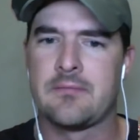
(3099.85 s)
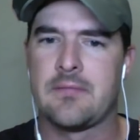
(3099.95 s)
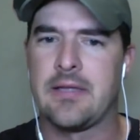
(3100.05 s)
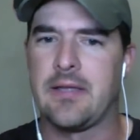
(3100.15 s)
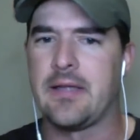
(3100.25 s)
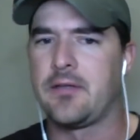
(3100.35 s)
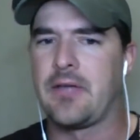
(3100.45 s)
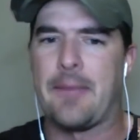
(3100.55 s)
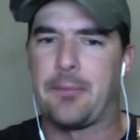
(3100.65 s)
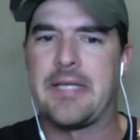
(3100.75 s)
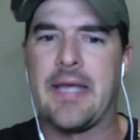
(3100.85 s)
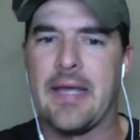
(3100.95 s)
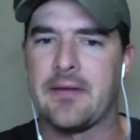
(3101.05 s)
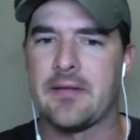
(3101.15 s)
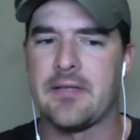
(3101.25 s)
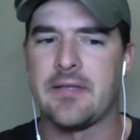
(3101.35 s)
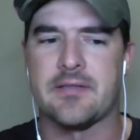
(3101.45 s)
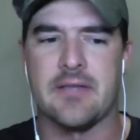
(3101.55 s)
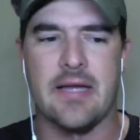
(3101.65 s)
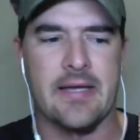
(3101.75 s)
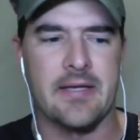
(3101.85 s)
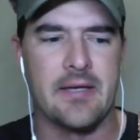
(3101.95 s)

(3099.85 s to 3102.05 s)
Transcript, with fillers: It, it, you can't pretend. It's it's like